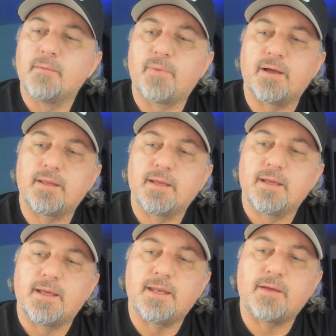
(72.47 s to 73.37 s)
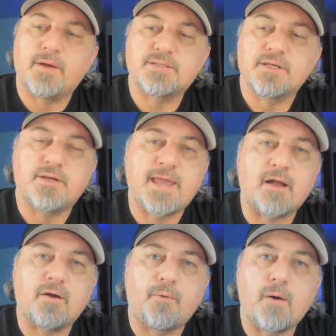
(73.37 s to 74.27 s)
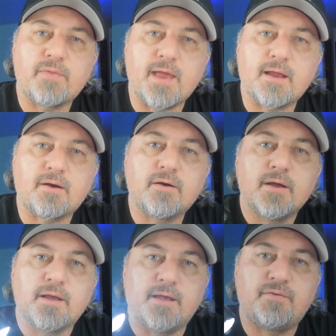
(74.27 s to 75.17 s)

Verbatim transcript: But anyways, you can't go wrong with Anker. If